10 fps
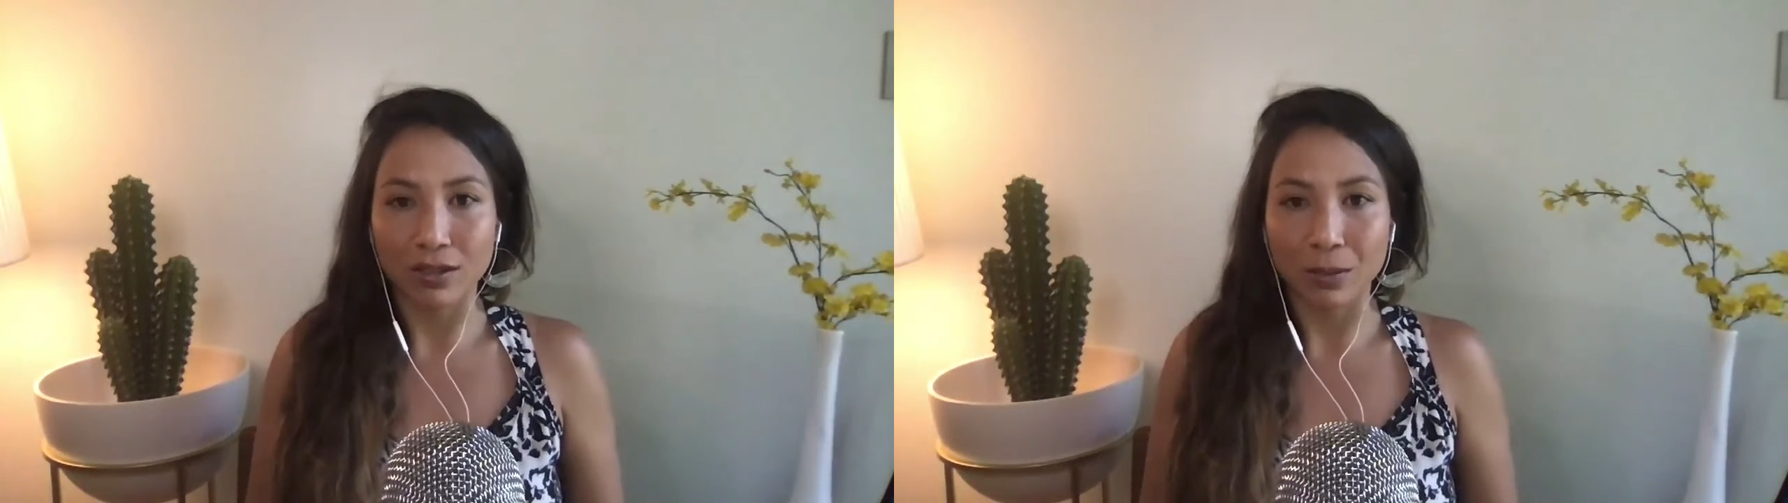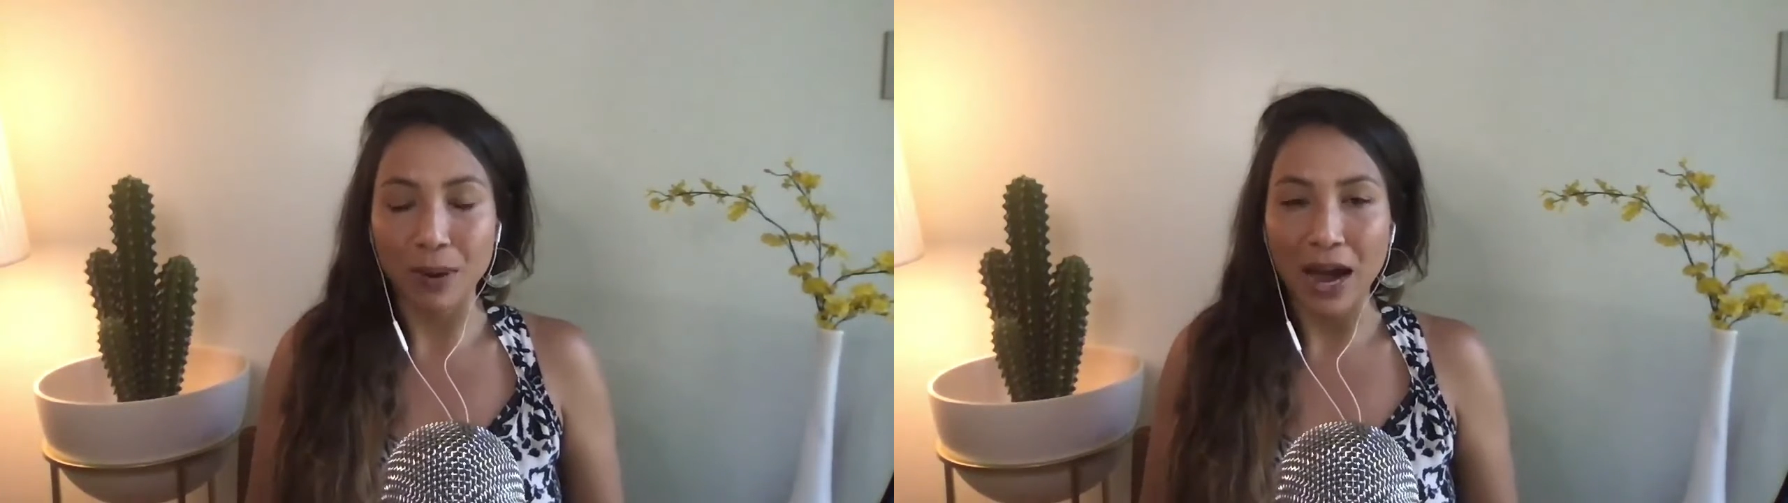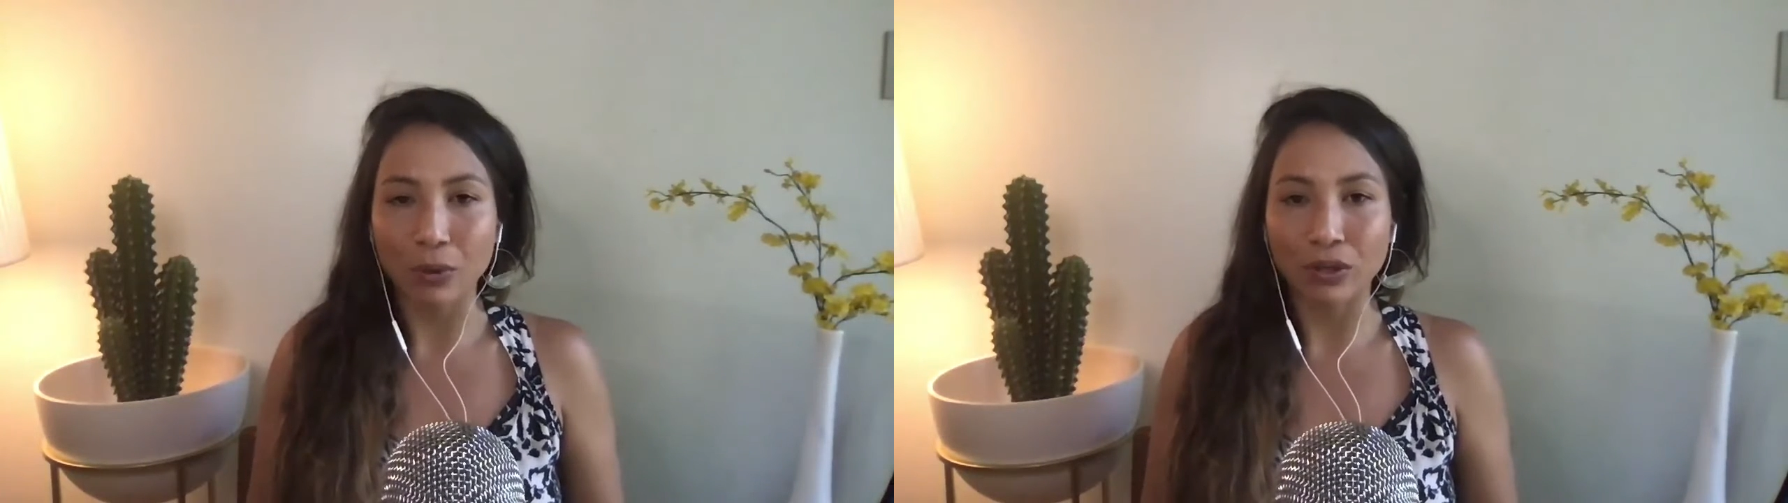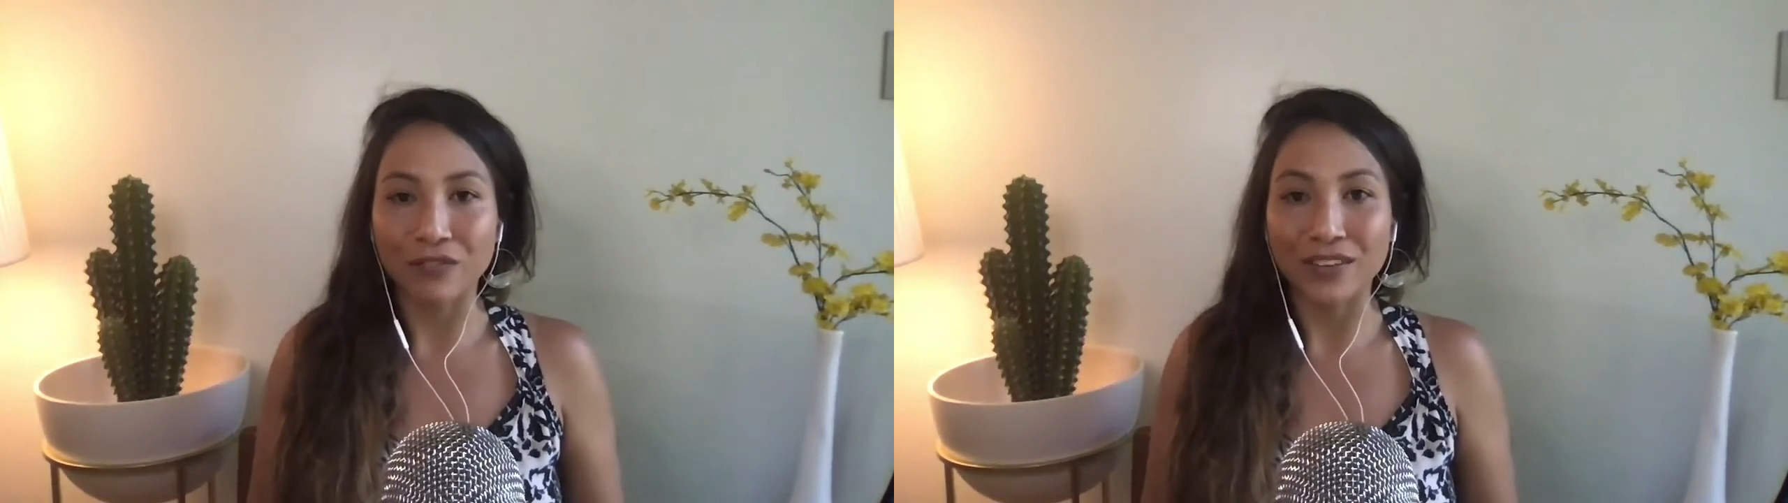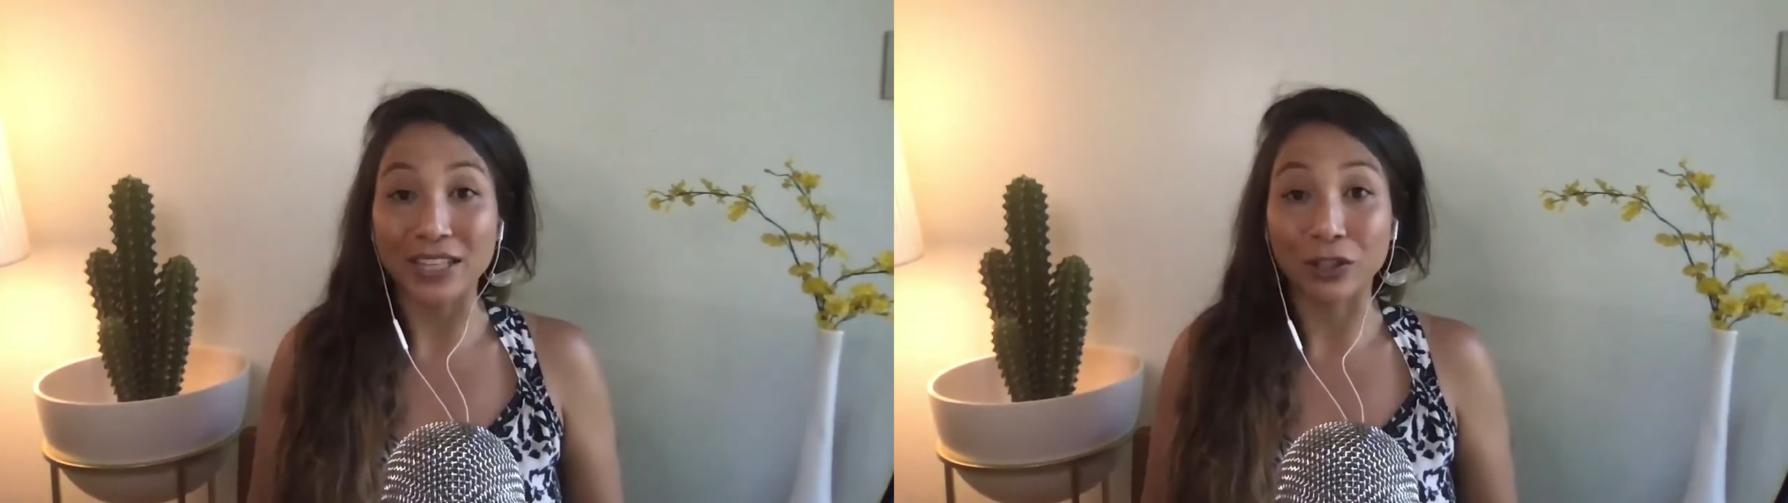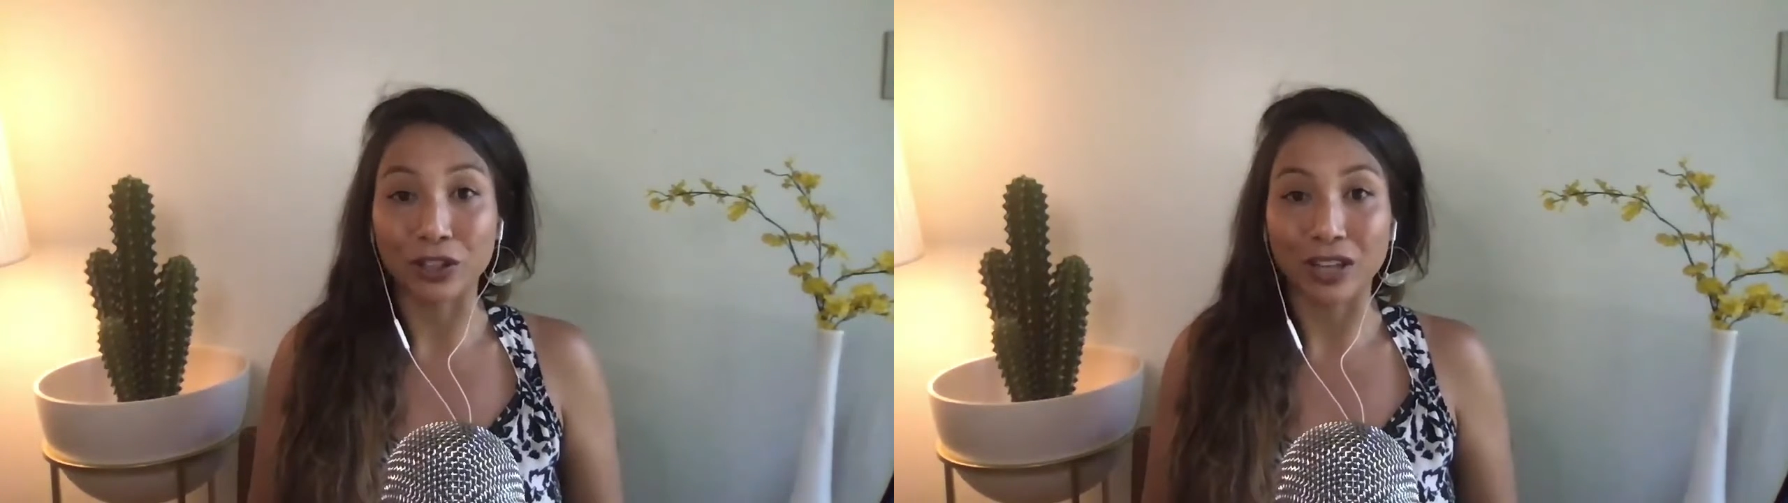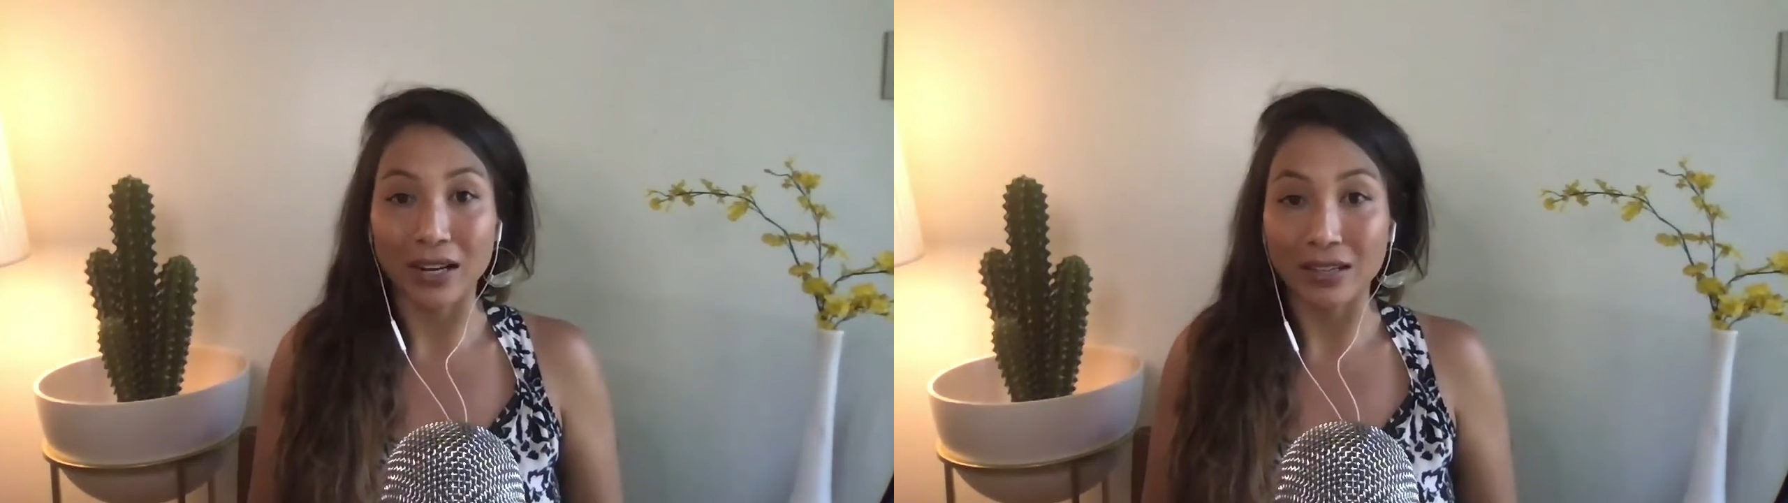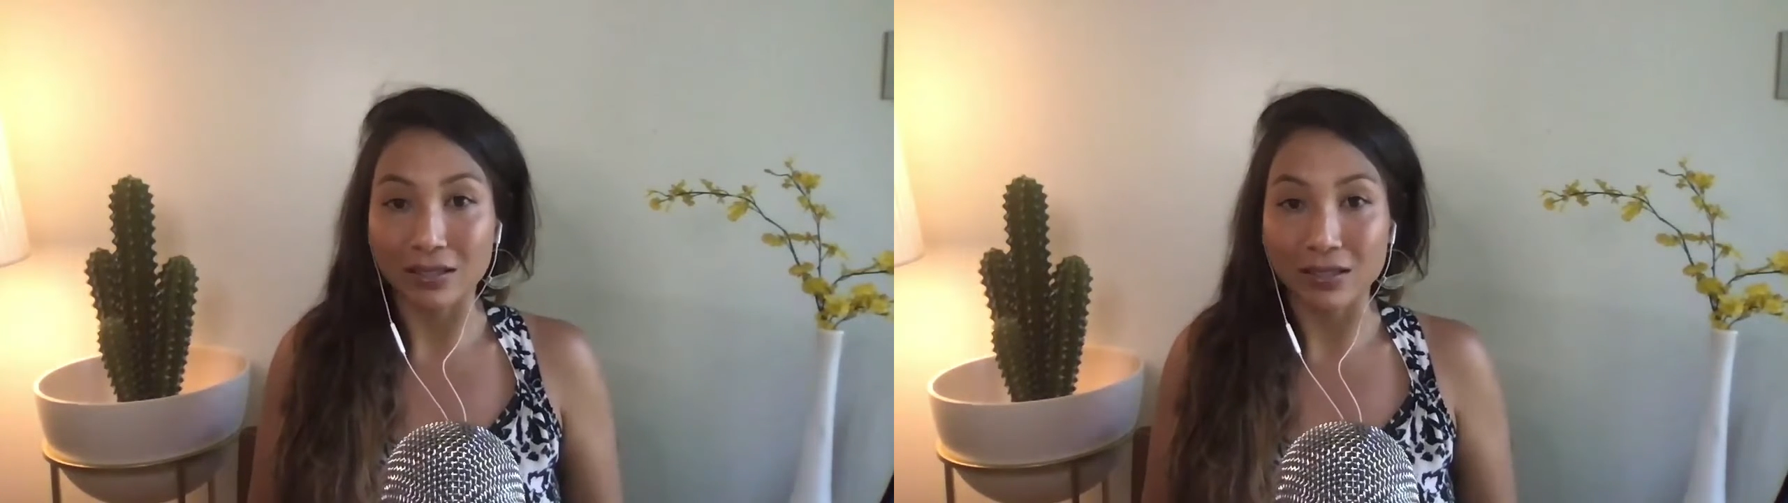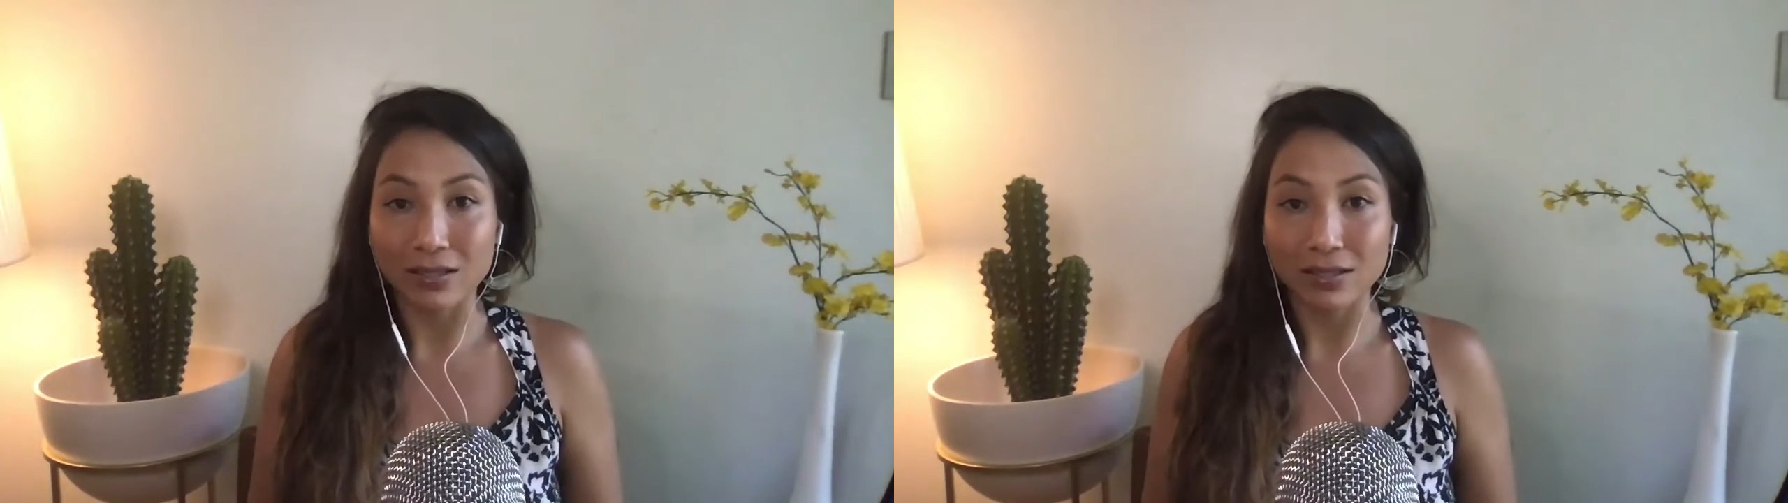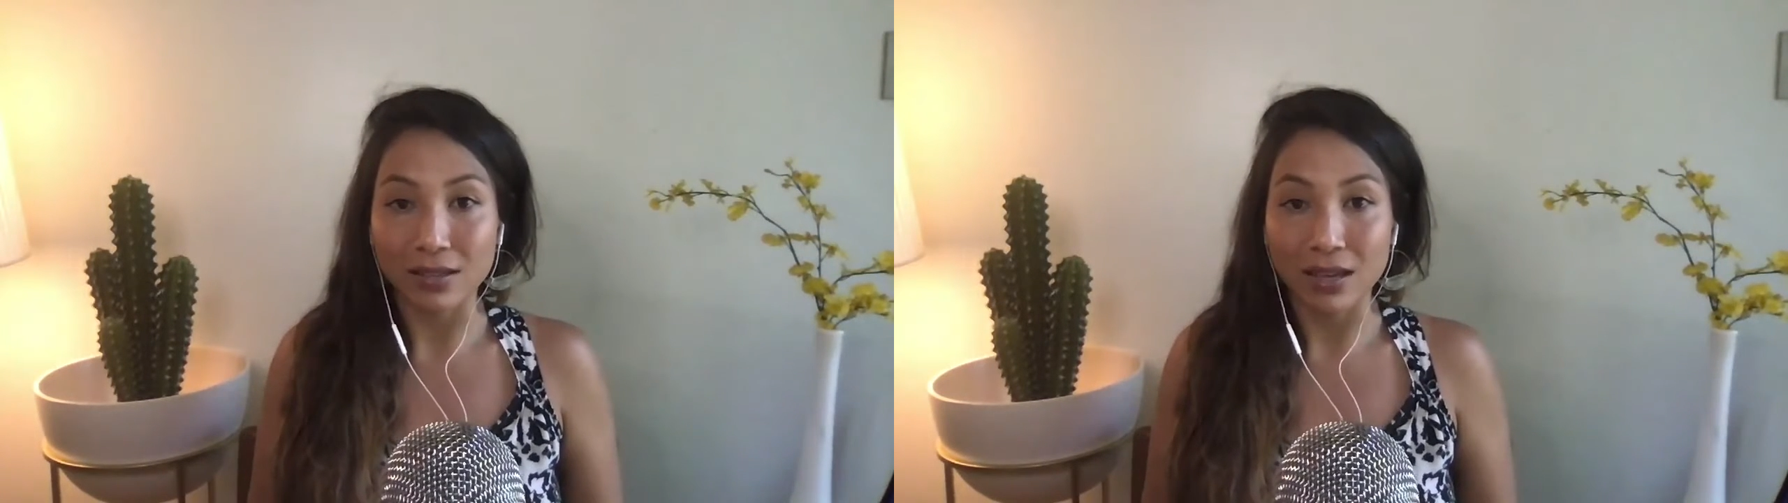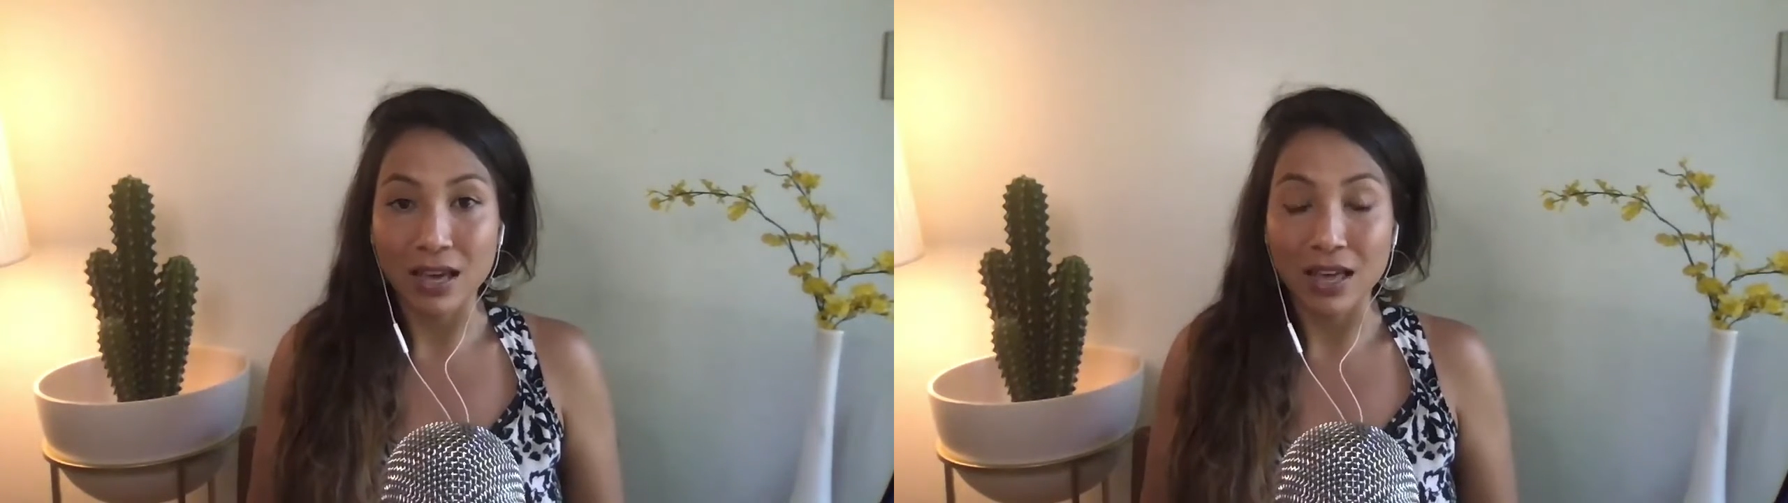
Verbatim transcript: the power of inner guidance,